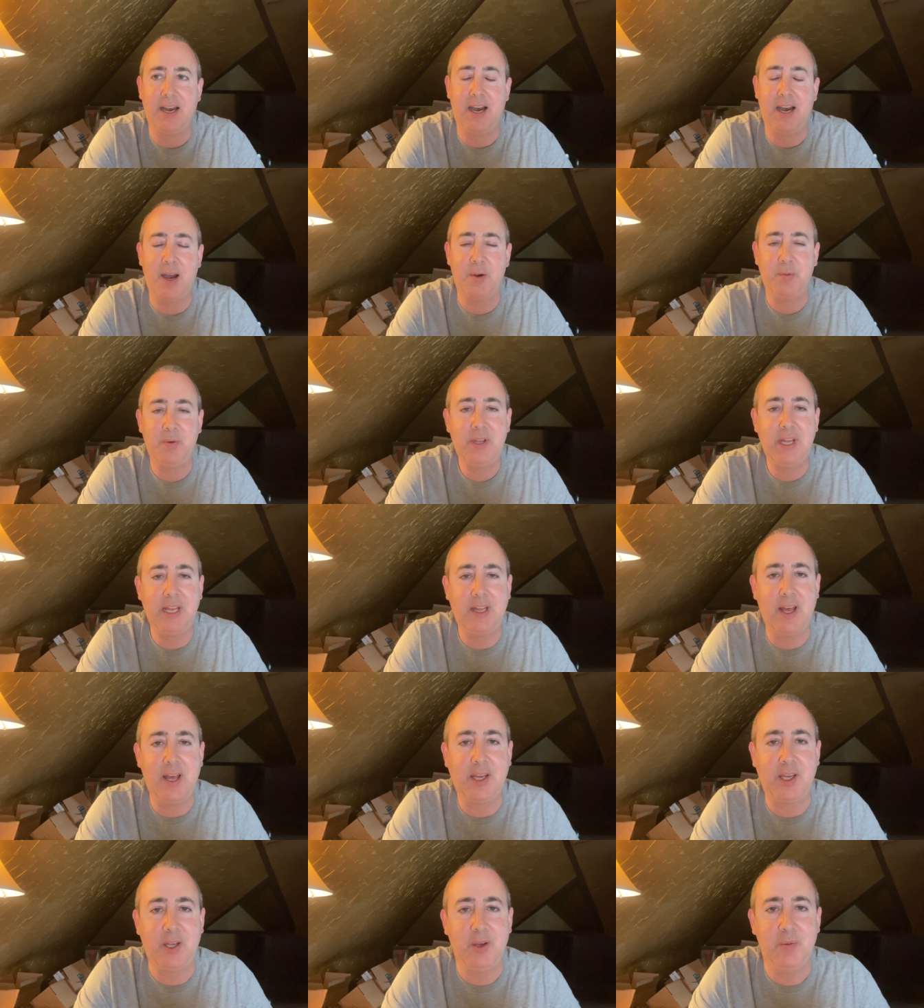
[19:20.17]
I really
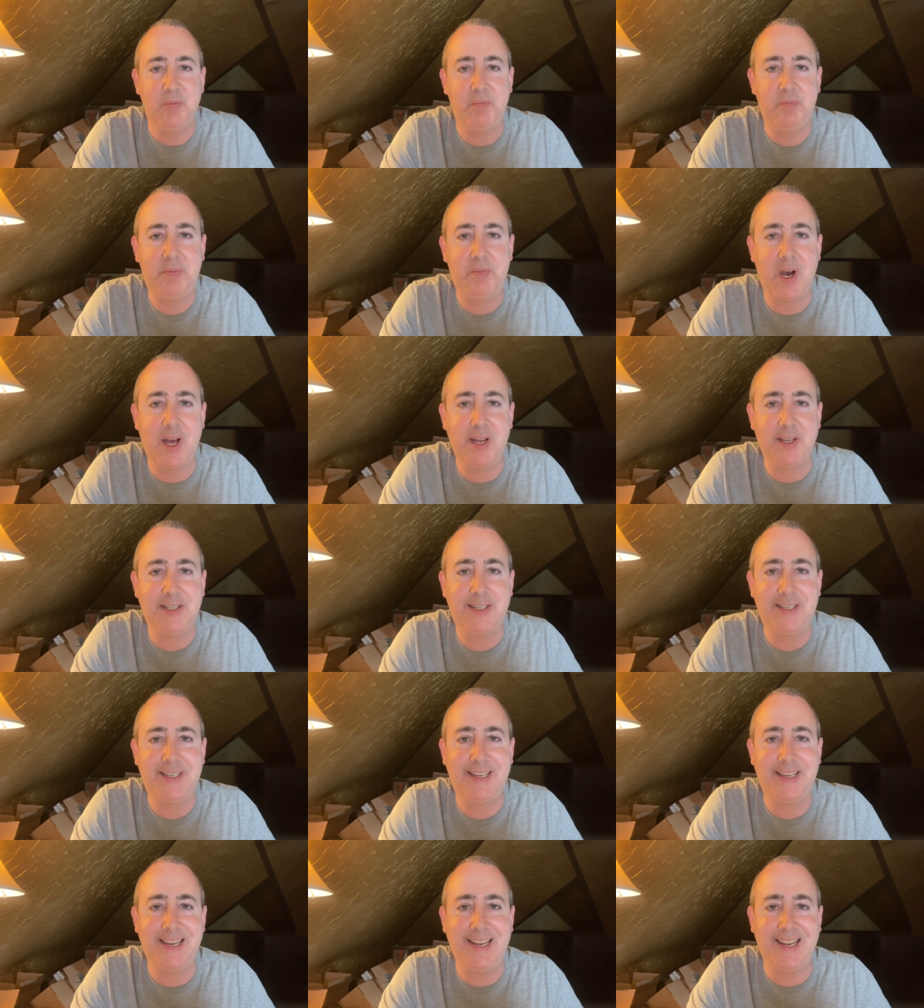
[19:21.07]
like you,
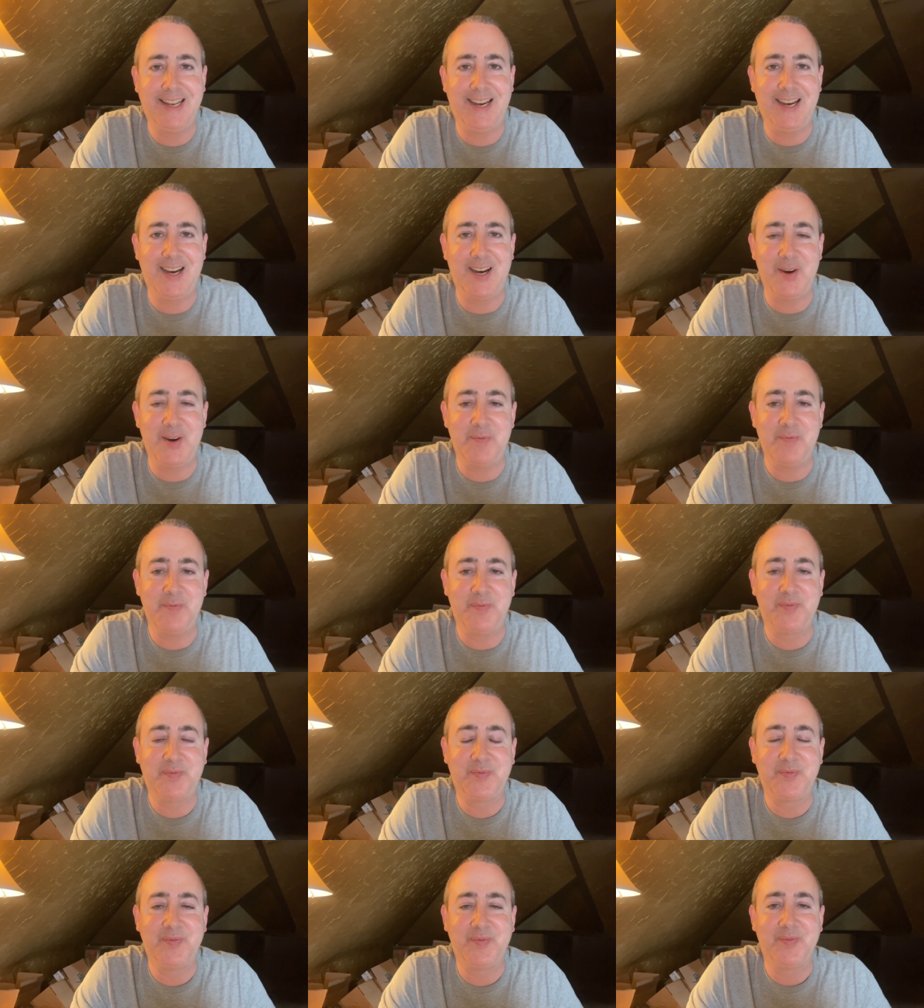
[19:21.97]
but
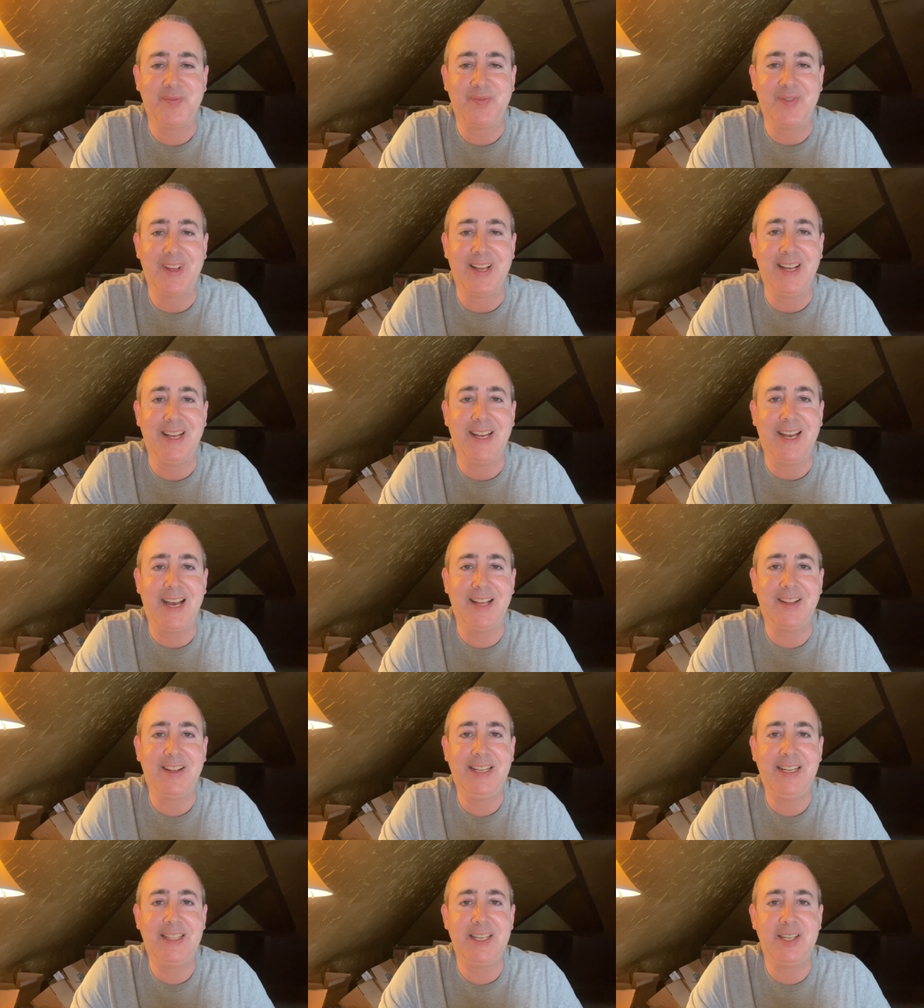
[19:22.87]
I
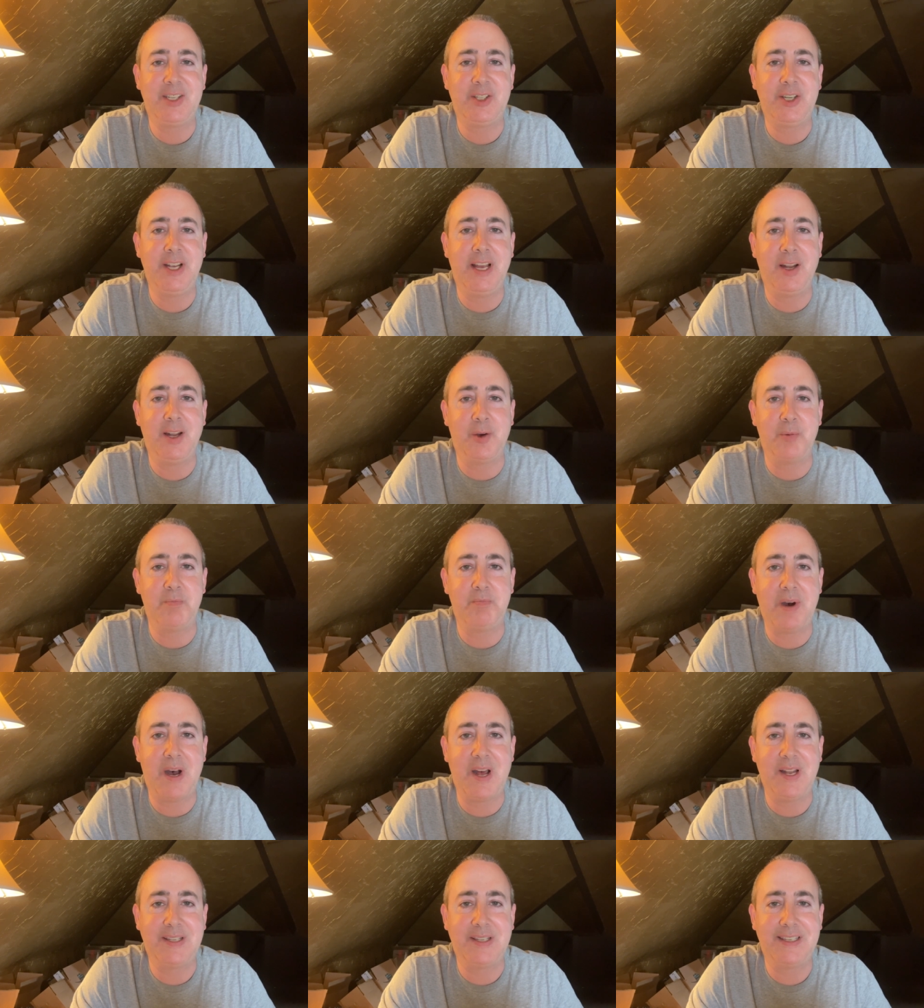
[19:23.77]
like this channel,
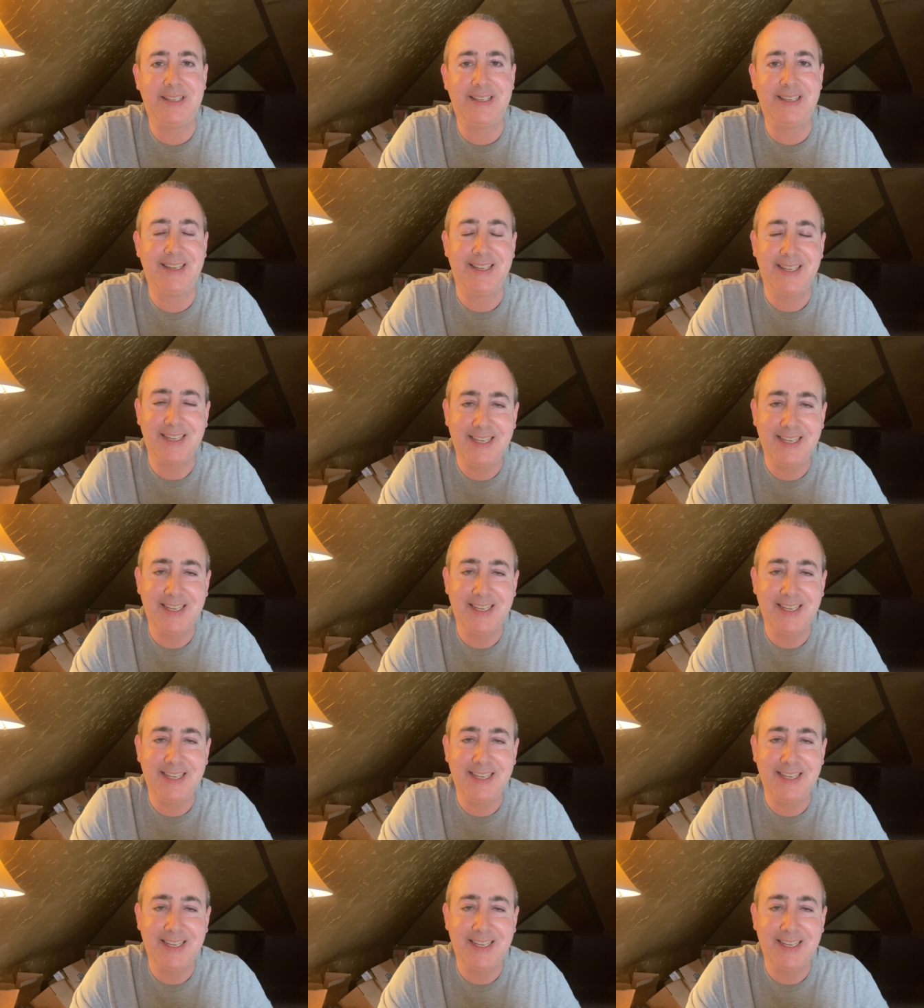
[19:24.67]
but,